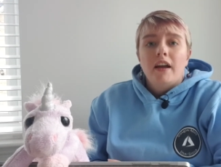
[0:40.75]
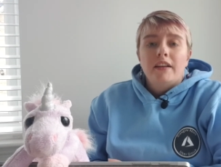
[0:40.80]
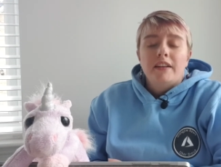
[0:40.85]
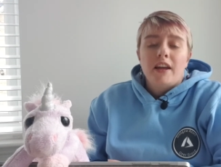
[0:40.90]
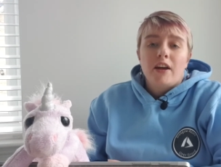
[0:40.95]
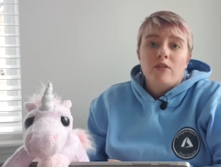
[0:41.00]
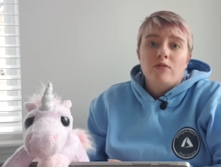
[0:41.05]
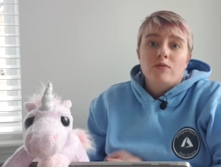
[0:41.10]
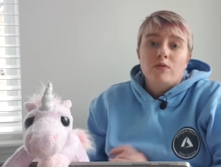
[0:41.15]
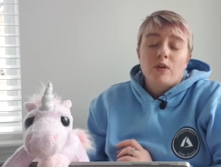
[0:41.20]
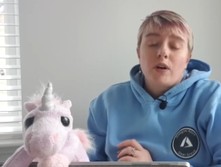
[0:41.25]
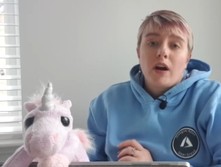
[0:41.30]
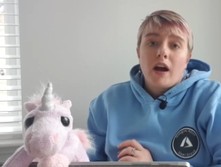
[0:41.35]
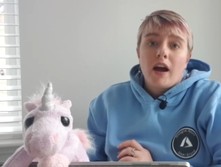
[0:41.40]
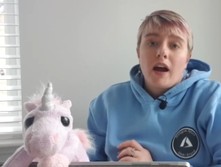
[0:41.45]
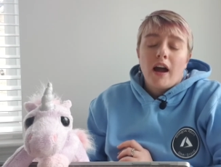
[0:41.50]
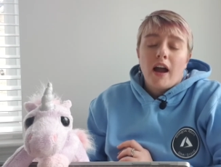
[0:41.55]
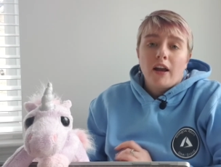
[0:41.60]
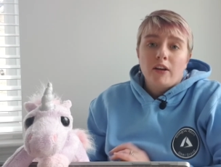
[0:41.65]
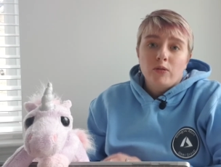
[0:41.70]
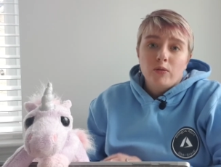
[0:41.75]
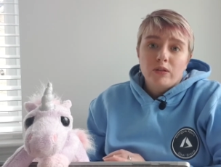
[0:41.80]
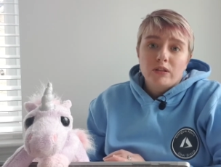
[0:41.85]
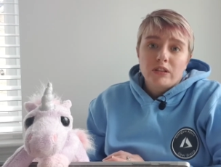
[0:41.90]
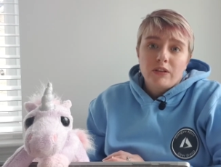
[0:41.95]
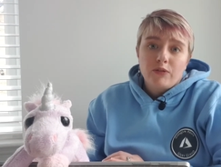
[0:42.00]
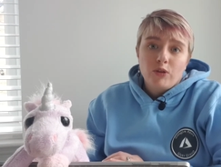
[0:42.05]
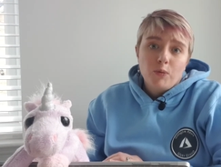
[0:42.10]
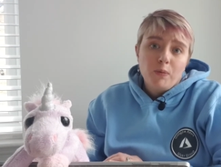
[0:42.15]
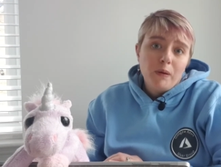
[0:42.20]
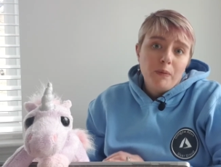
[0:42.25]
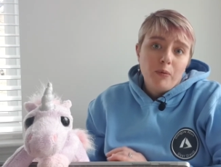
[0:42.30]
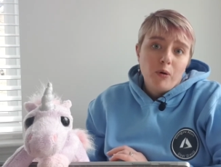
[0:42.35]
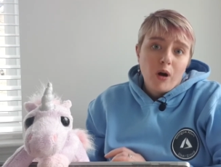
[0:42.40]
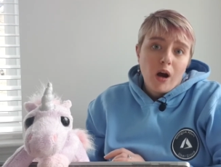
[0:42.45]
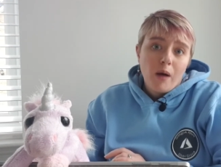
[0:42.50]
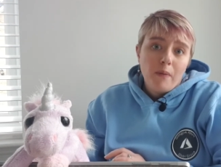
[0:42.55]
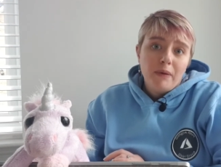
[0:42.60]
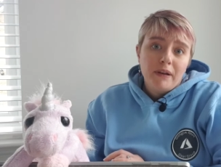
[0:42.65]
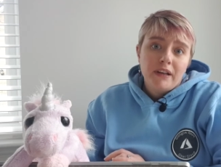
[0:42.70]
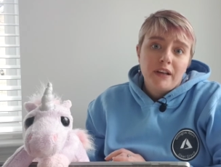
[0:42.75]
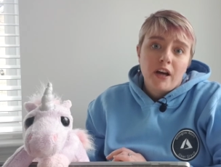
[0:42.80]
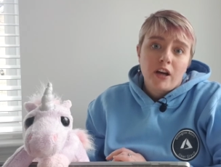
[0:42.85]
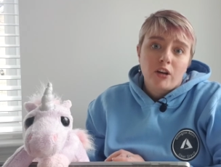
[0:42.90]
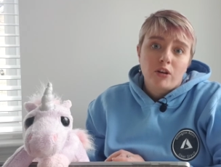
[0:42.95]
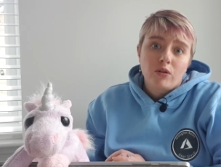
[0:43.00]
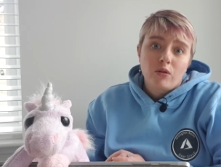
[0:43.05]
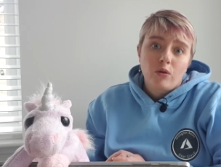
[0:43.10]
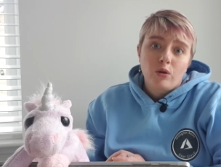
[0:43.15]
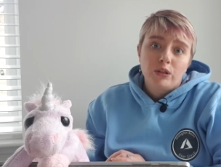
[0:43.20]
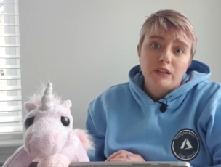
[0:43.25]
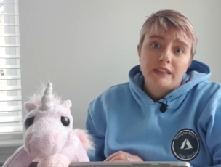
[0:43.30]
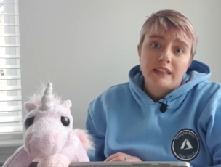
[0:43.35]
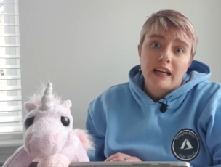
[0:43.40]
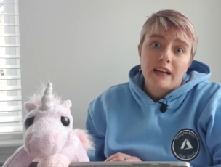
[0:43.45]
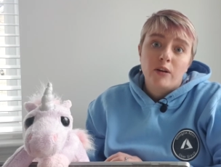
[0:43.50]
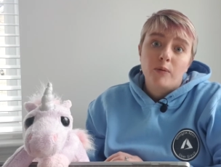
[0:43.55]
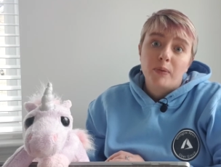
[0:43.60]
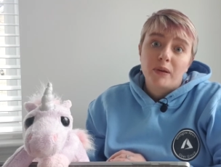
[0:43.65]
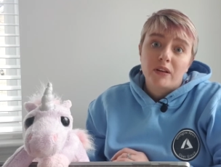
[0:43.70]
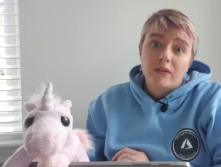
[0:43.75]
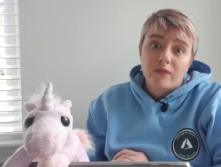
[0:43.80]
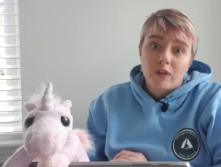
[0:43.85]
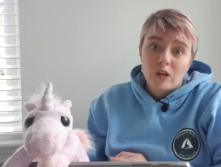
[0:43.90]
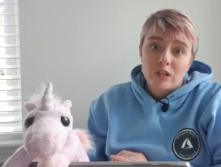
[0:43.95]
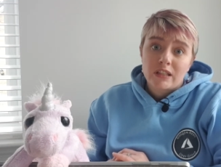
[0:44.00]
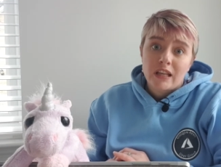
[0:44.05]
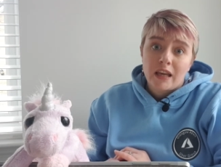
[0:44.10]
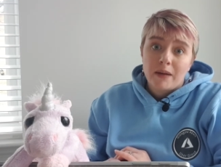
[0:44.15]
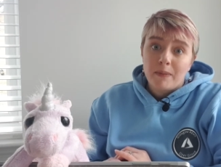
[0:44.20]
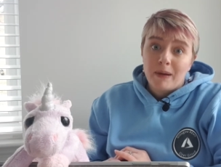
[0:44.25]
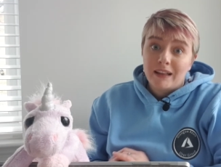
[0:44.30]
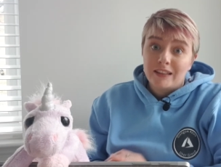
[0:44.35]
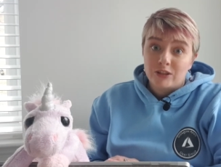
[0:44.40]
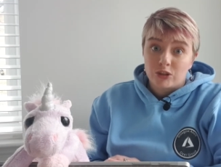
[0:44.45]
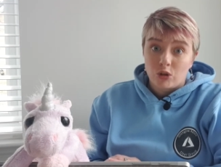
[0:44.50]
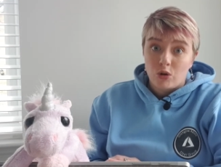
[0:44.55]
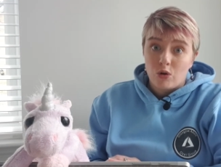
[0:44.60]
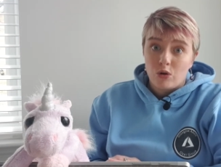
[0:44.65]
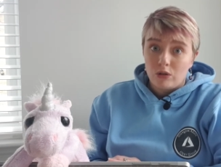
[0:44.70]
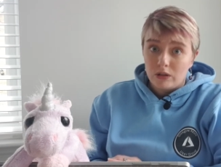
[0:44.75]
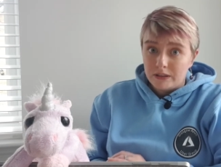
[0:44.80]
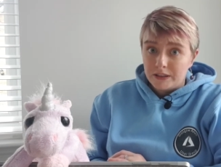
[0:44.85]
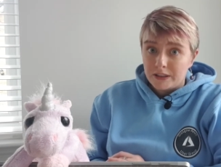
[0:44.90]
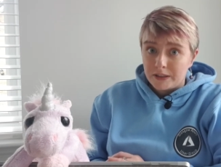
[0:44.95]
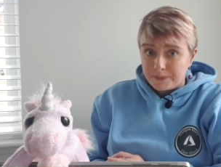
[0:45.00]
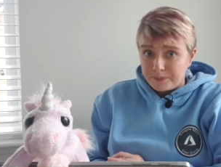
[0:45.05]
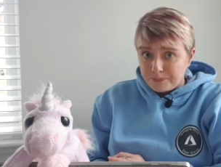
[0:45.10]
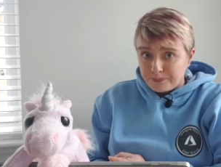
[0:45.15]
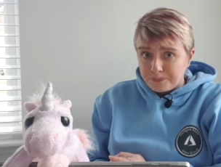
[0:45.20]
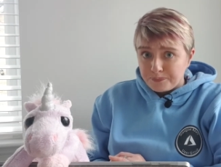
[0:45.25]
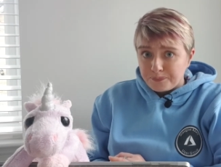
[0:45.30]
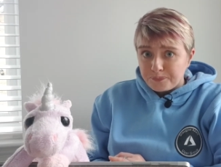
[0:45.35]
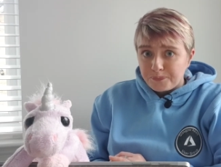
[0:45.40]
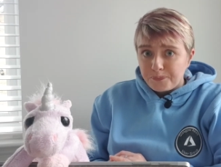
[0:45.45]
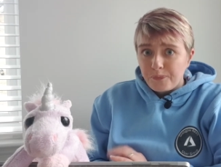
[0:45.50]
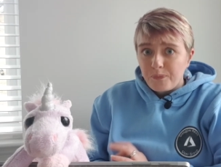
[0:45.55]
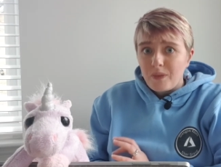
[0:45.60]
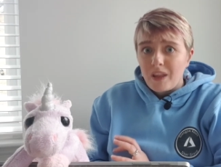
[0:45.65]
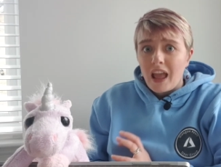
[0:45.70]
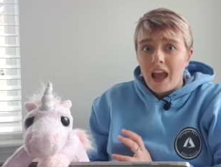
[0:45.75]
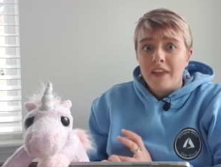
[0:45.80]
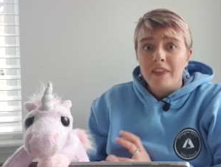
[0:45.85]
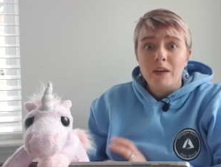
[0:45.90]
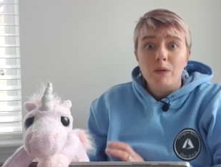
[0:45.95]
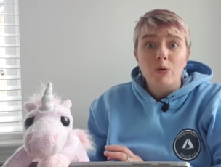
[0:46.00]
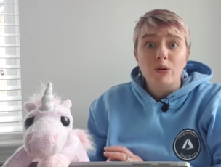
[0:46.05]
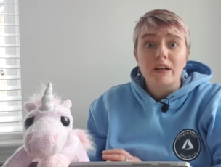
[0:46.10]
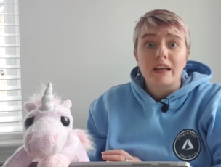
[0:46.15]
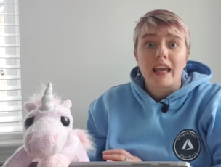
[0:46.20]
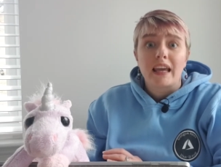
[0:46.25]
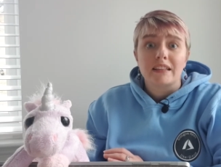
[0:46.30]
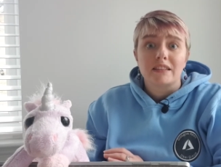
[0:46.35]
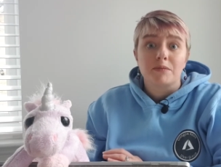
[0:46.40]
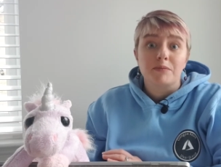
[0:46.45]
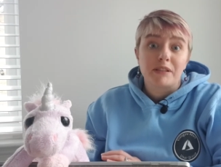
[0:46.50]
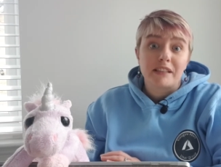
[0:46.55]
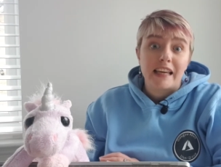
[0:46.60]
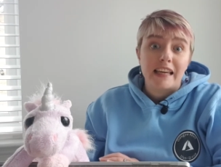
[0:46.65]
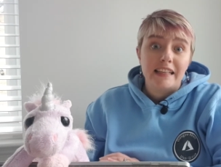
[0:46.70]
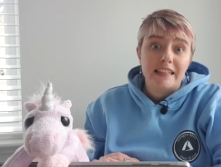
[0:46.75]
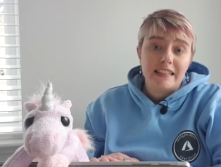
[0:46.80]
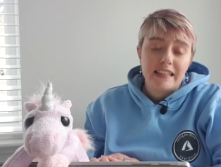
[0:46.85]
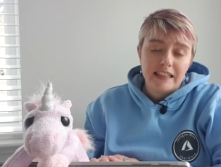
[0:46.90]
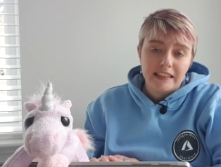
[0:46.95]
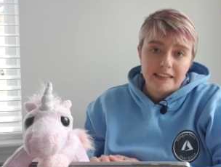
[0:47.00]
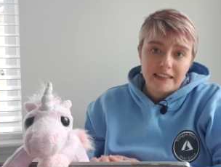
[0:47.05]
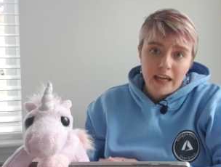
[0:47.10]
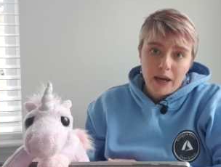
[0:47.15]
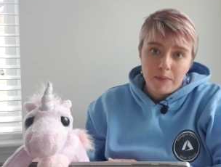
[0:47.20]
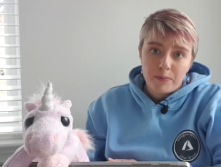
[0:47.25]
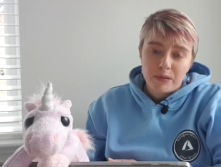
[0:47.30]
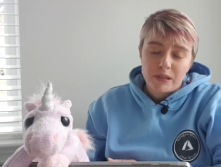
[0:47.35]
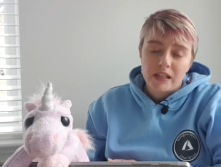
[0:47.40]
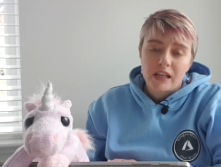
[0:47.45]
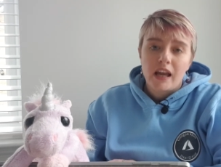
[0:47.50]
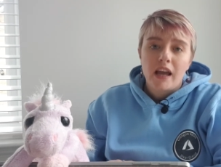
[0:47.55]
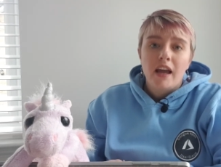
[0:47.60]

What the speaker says: Now, I know there's a few people coming across and it'll be their first time in Scotland and they want to get some sightseeing tips.